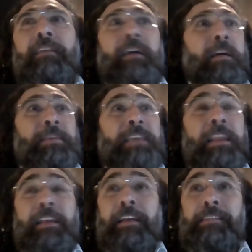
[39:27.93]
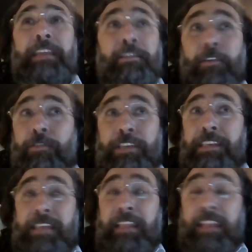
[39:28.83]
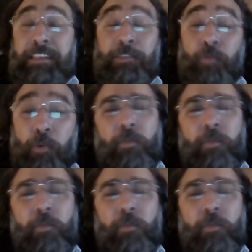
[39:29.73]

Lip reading: be selling us technologies that doesn't work,